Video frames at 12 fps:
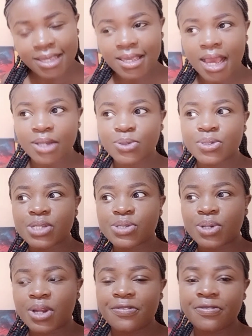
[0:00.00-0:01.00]
Yeah, today is
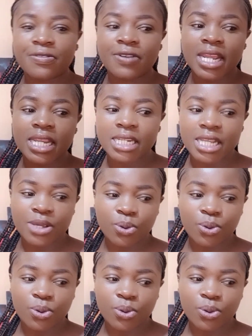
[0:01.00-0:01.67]
on a Friday.